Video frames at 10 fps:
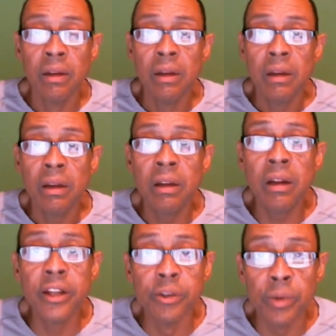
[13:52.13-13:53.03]
In
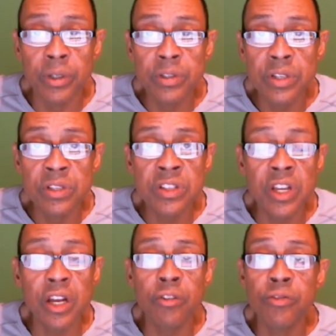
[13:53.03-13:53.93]
other words,
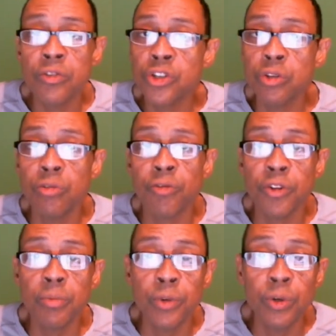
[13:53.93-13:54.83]
instead of shooting for the
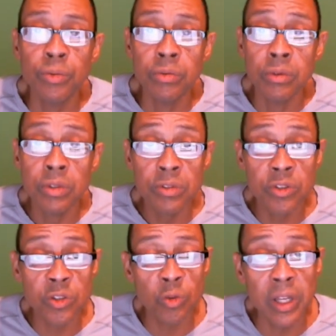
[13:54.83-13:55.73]
moon,
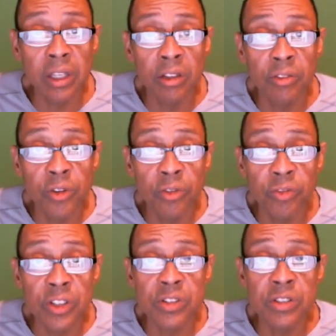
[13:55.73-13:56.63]
swinging for the
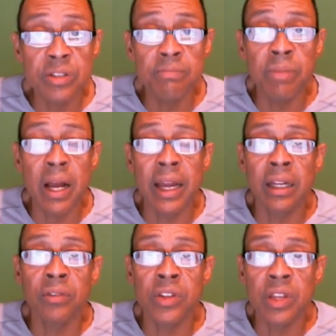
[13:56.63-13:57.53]
fences, and buying
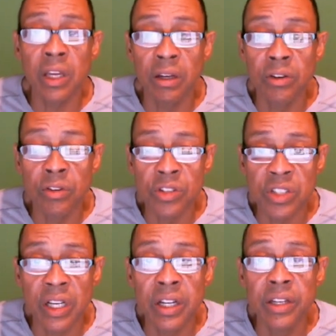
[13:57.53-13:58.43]
everything under the
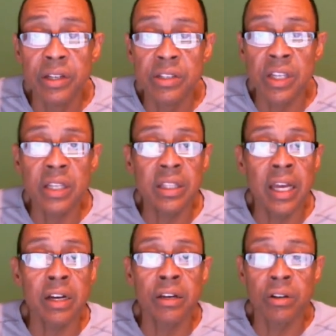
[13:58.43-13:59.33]
sun to get
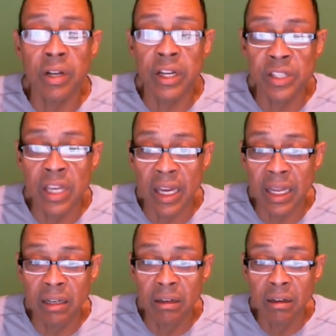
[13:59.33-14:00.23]
that 100x
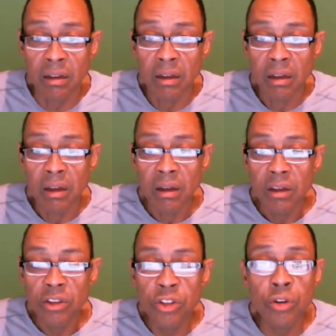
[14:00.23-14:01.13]
gain,
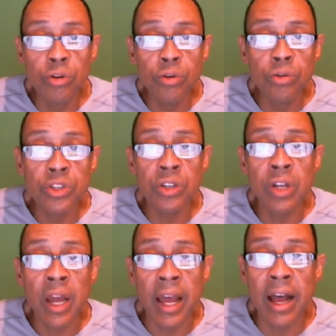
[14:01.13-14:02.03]
you should
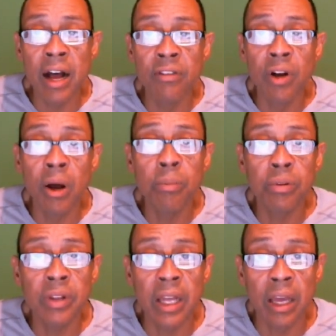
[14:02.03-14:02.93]
have a
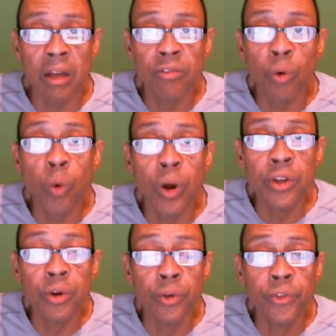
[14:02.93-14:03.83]
plan for what
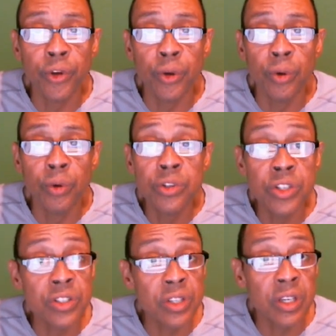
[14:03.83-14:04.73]
do
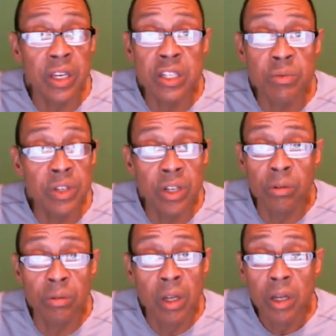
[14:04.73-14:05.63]
just in case we
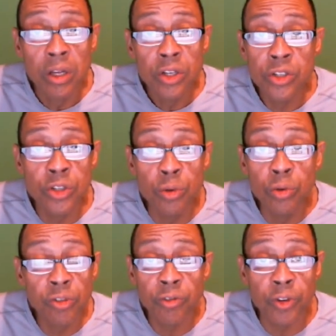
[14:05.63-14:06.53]
don't shoot
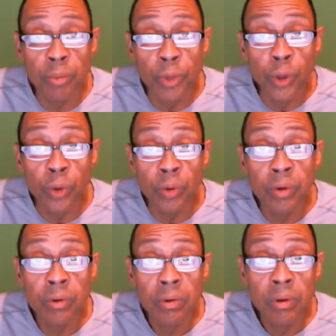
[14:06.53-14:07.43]
for the moon,
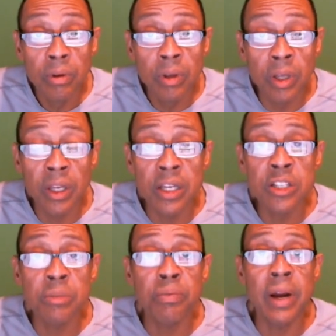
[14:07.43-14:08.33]
in case
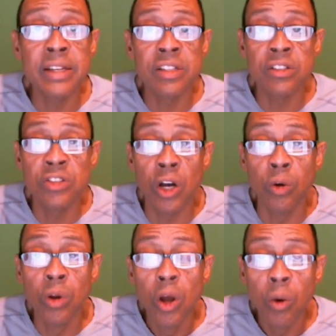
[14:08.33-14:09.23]
the prices
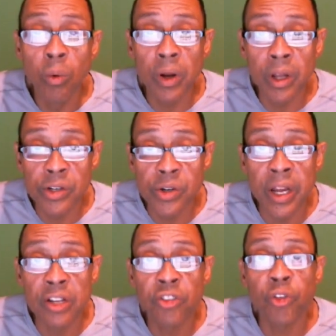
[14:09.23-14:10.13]
don't
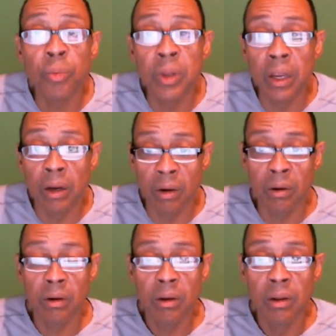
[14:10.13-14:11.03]
100x from here.
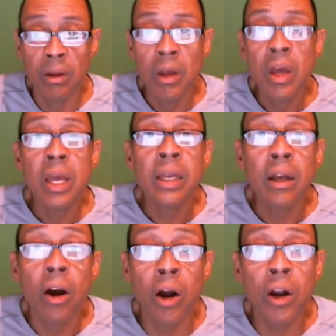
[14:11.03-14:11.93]

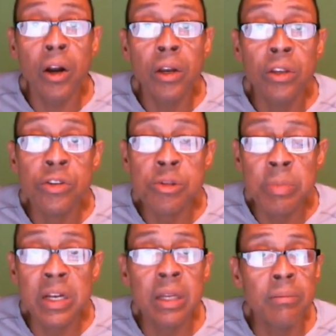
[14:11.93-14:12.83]
Are you
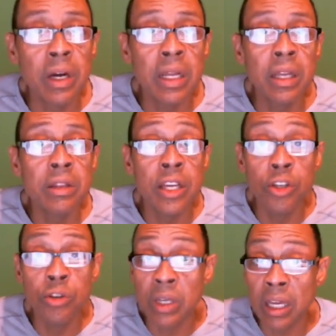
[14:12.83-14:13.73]
spending money that
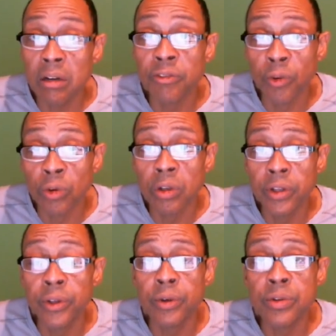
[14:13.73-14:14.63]
you can't afford to
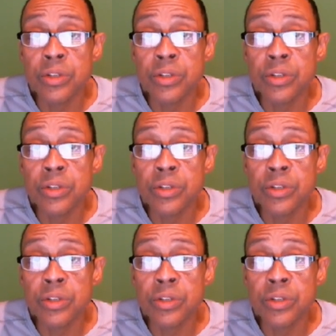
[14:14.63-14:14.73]
lose?